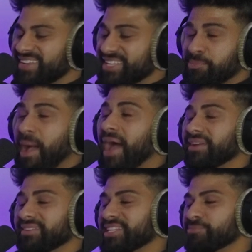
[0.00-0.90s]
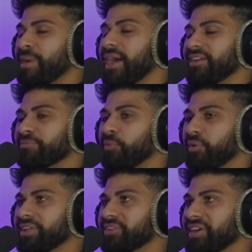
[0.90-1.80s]
It's bad. It's bad. I'm
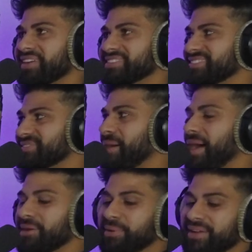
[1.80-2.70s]
warning you guys. It's bad.